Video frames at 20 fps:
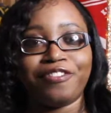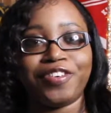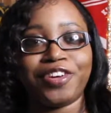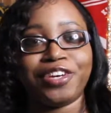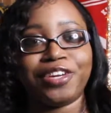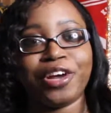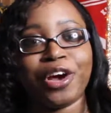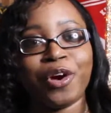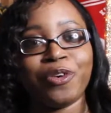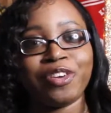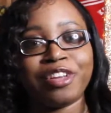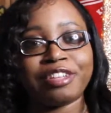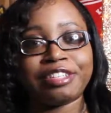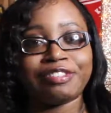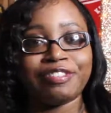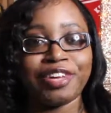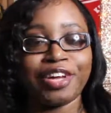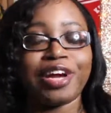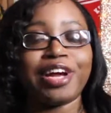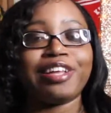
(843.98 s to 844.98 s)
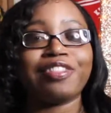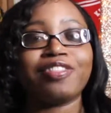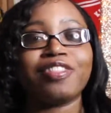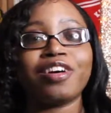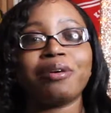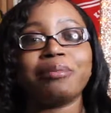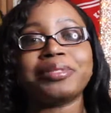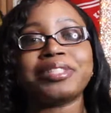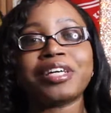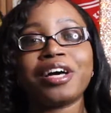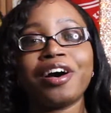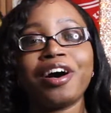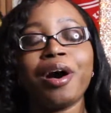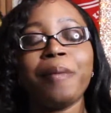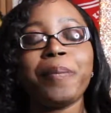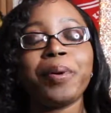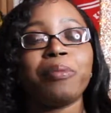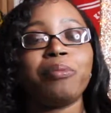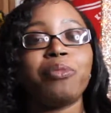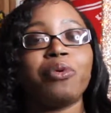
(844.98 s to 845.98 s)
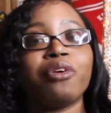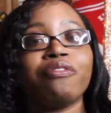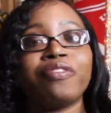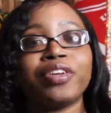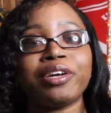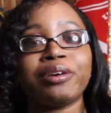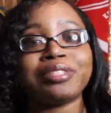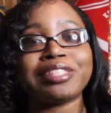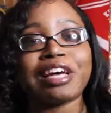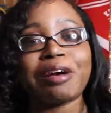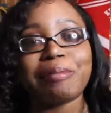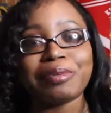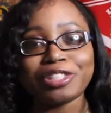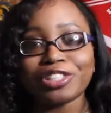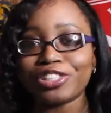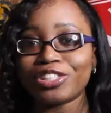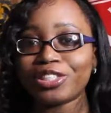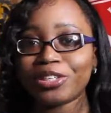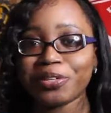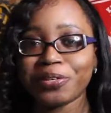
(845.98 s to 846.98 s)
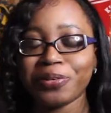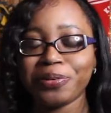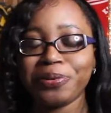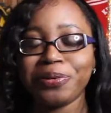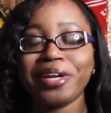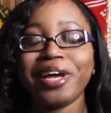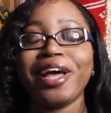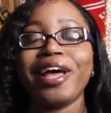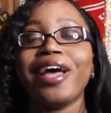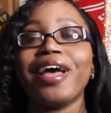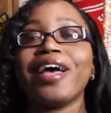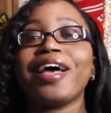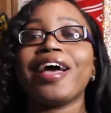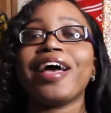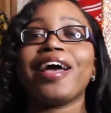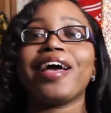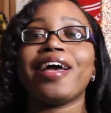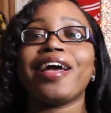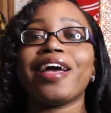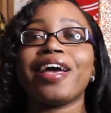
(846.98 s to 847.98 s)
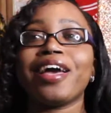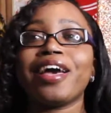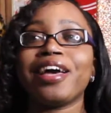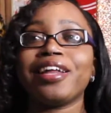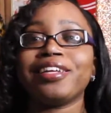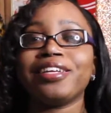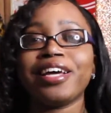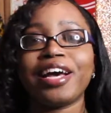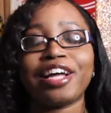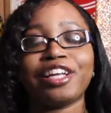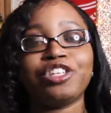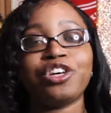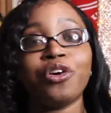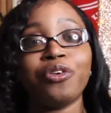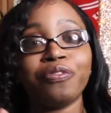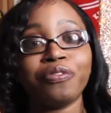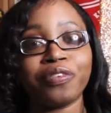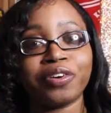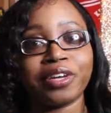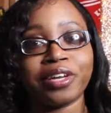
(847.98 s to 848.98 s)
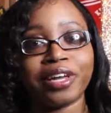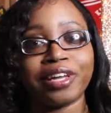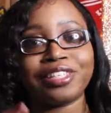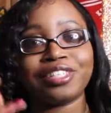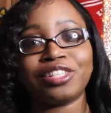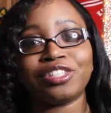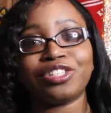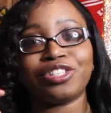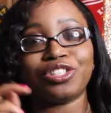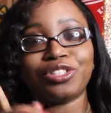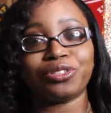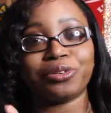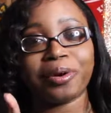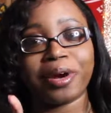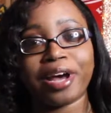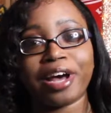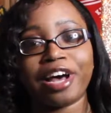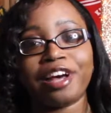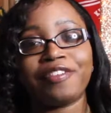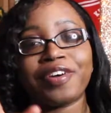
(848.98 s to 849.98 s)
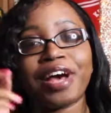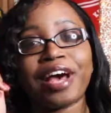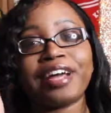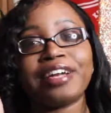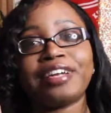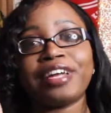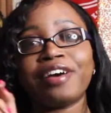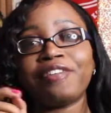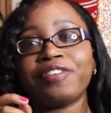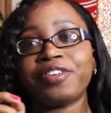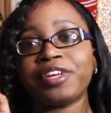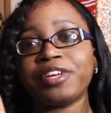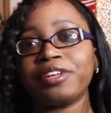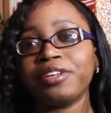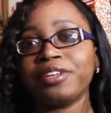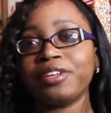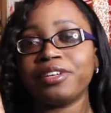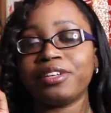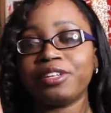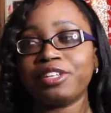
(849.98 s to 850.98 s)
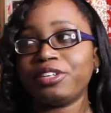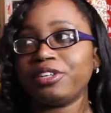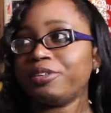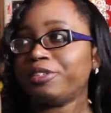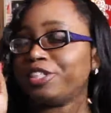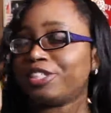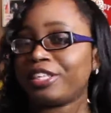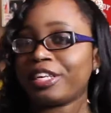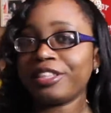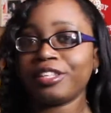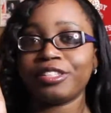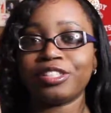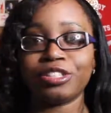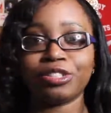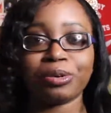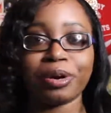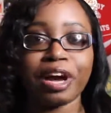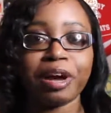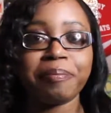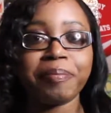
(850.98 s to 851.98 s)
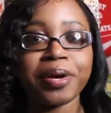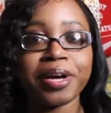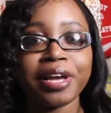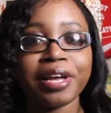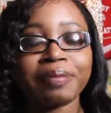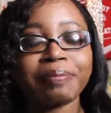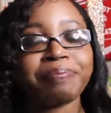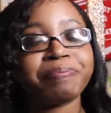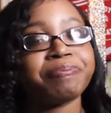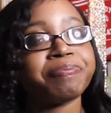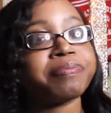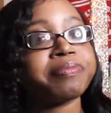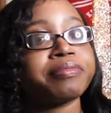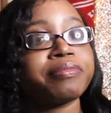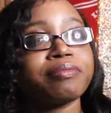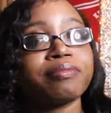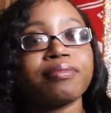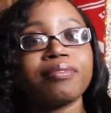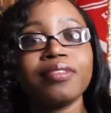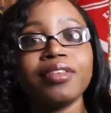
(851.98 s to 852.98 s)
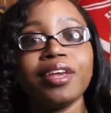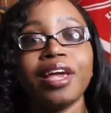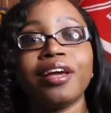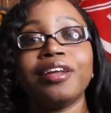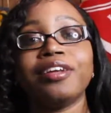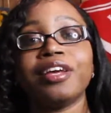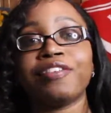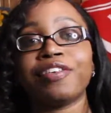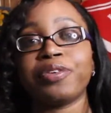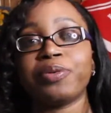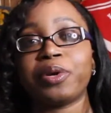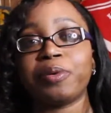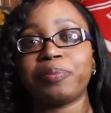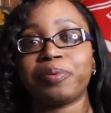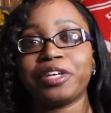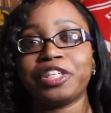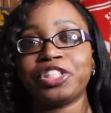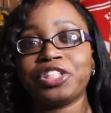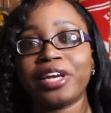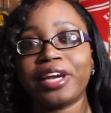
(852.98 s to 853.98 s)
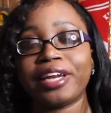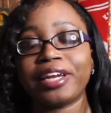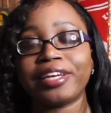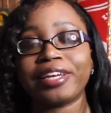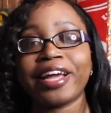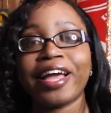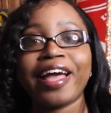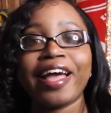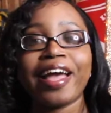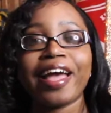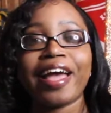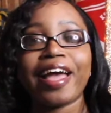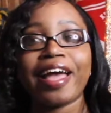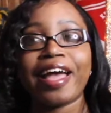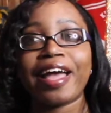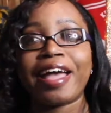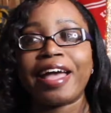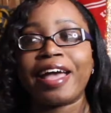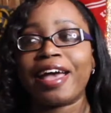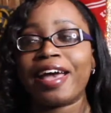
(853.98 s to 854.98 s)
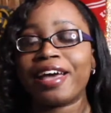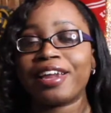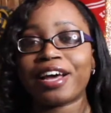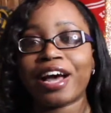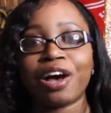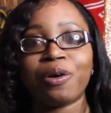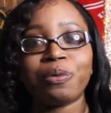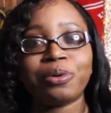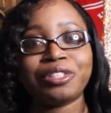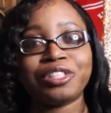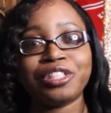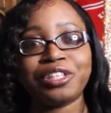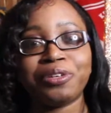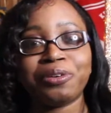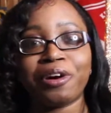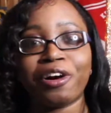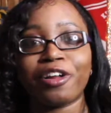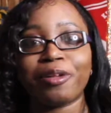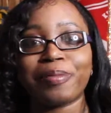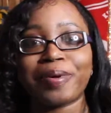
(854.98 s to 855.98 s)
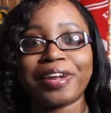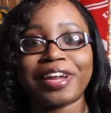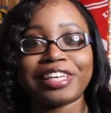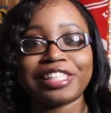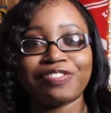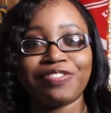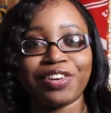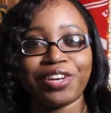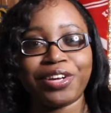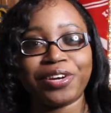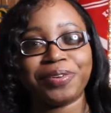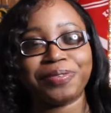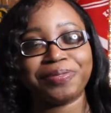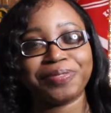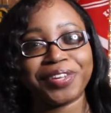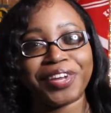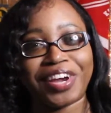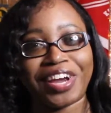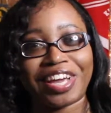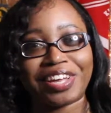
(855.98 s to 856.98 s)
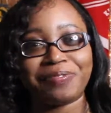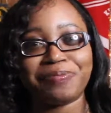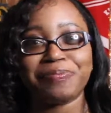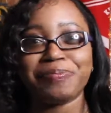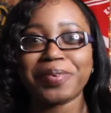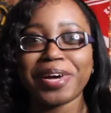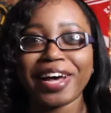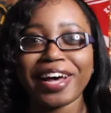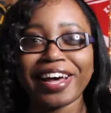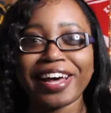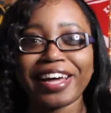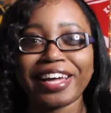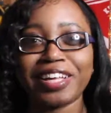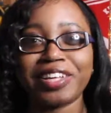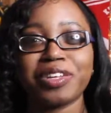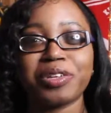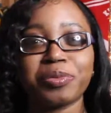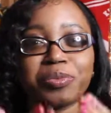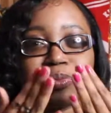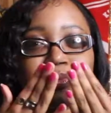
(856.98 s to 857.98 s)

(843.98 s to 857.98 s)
video, give this video a thumbs up. More videos coming soon, and yeah, don't forget to subscribe. I definitely just hit the subscribe button, definitely would appreciate it, and I will see you all in my next video. All right, bye.